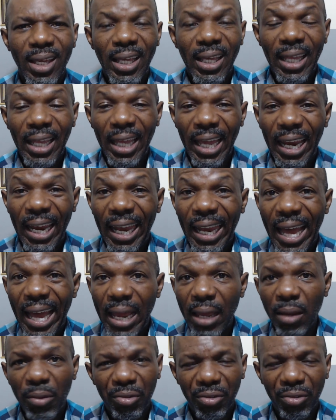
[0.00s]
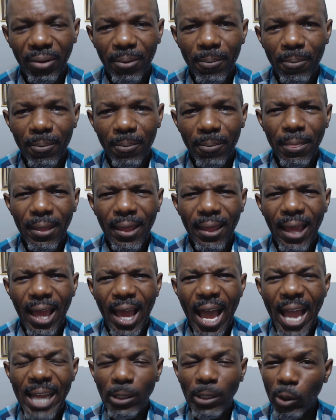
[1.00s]
In life, I
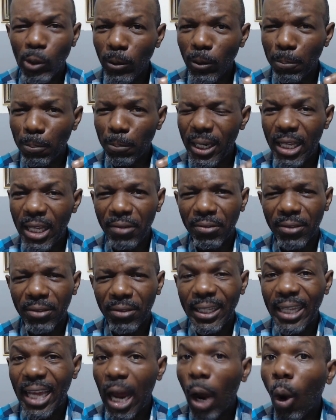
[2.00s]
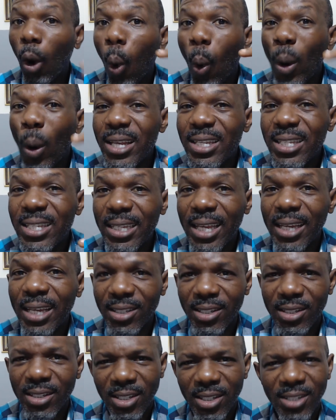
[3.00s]
don't believe that there are
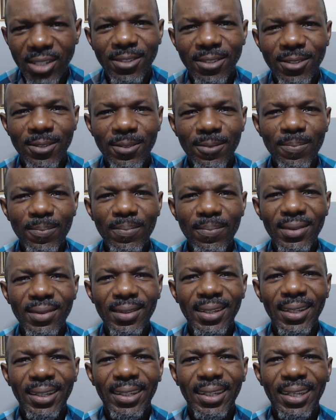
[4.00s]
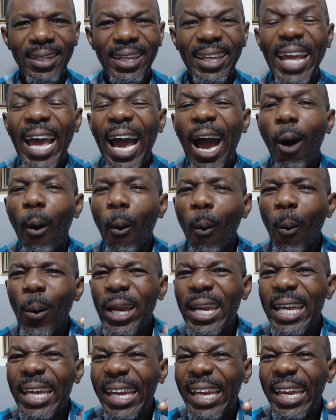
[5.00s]
coincidences. They are only
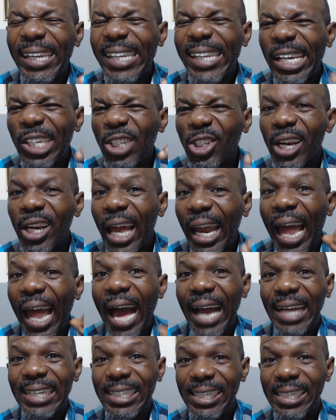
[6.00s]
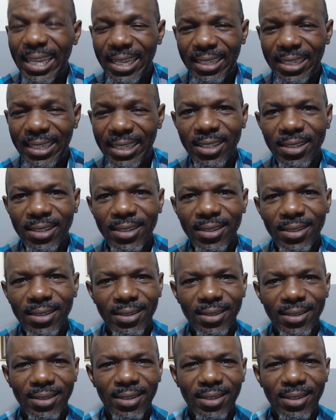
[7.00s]
intentional accidents,
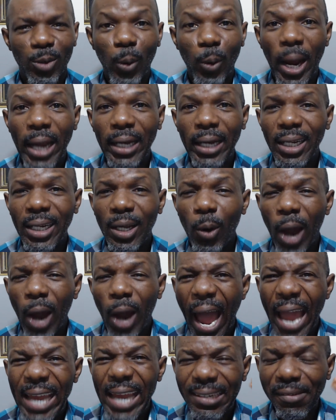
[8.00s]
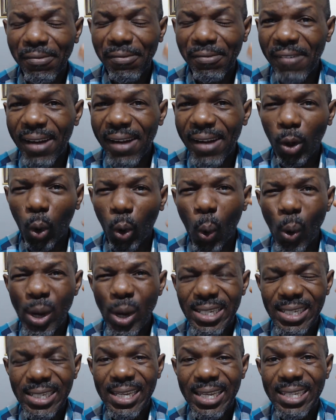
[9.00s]
right? I define
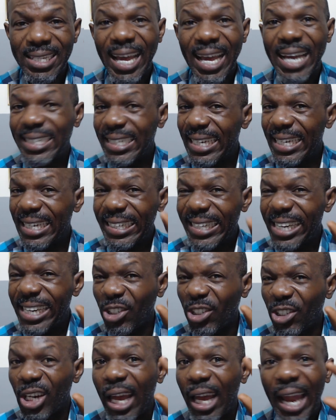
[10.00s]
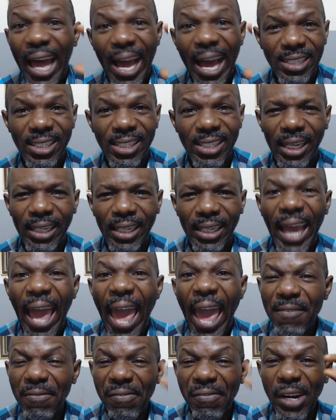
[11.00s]
coincidence as intentional accident.
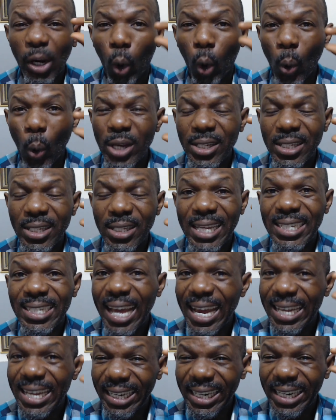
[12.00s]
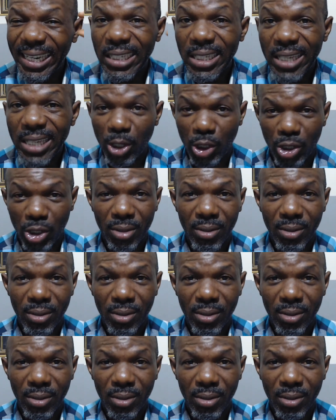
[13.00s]
Every coincidence has an intention.